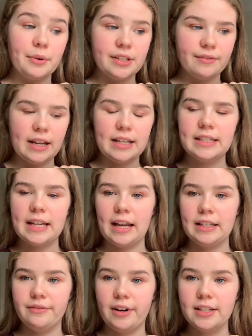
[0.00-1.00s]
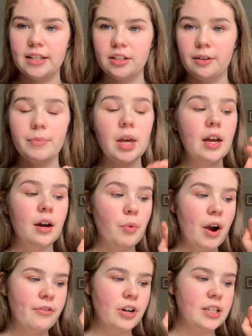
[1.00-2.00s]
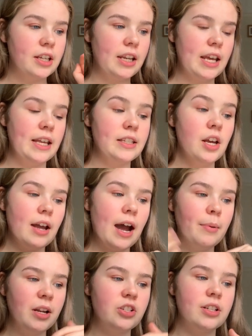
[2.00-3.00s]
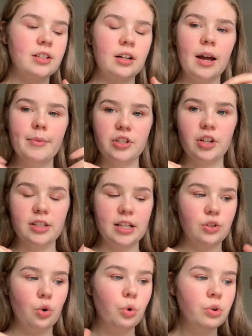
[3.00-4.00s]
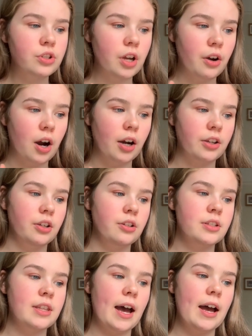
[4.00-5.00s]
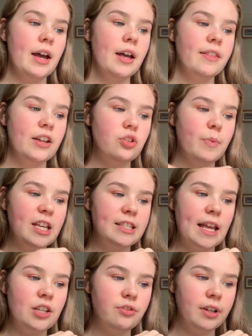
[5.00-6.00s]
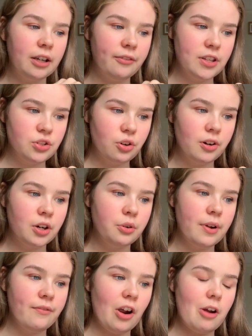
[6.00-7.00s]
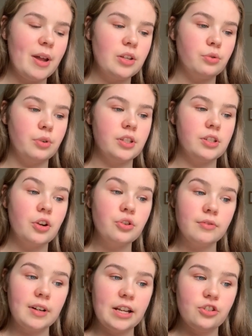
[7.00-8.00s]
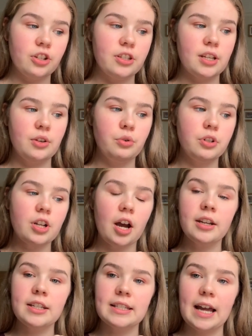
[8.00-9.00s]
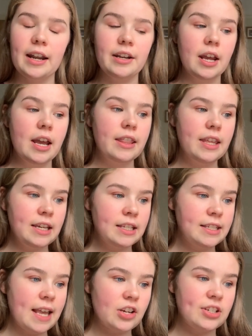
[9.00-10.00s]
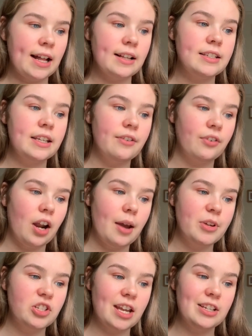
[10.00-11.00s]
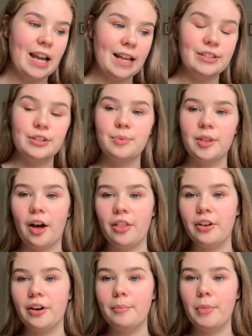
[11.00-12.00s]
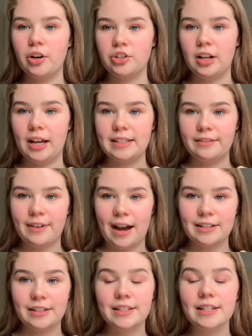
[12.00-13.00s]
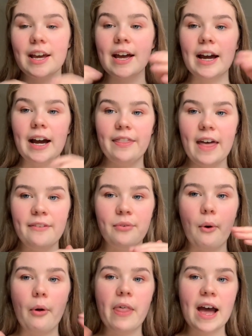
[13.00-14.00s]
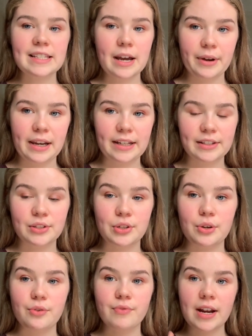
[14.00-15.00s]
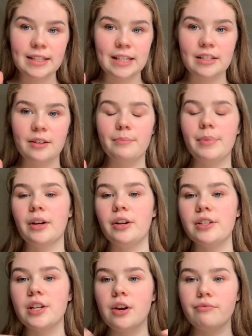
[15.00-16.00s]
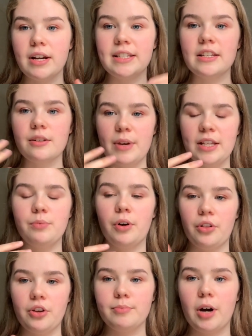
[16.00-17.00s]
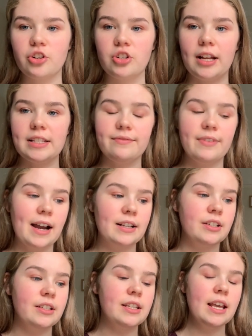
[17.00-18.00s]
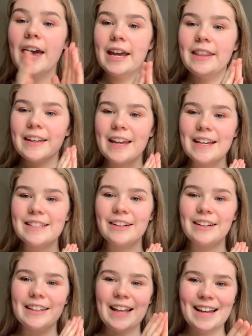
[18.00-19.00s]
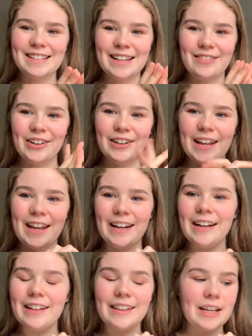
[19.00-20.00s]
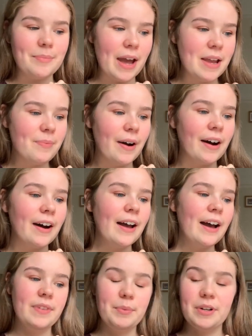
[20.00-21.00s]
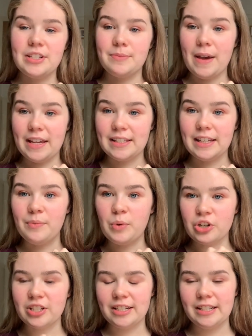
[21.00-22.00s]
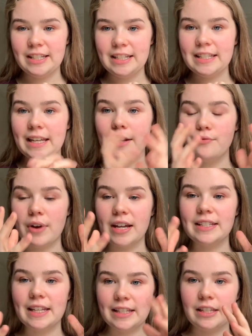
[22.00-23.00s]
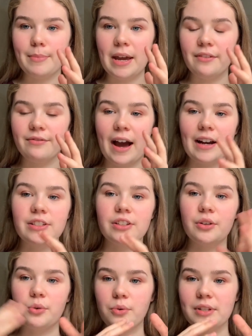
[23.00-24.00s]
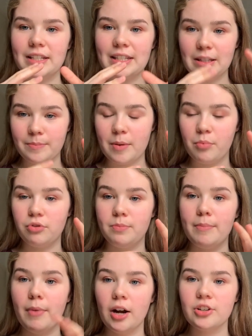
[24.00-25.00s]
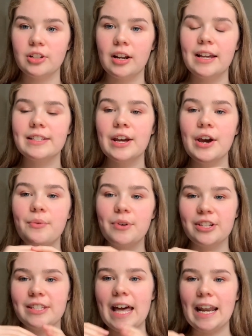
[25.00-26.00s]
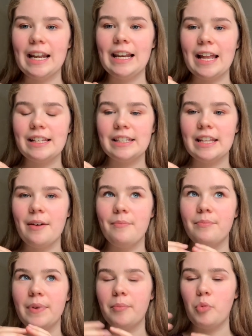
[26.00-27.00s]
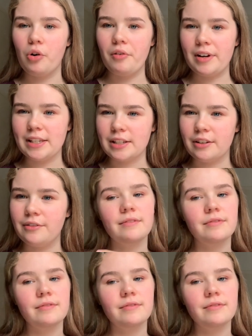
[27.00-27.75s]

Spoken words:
it related to anti-racism? What I've written is, abolitionist climate justice also argues that there should be a centering of historical, environmental and social relations in order to understand the intersectionality of climate change hazard with other marginalizing factors. And therefore, that's how it links to racism, because racism is one of those marginalizing factors. In the case study that is given in the paper, which is based in Washington DC, race is the main factor that causes these people to be marginalized, which has then led to them being more at risk of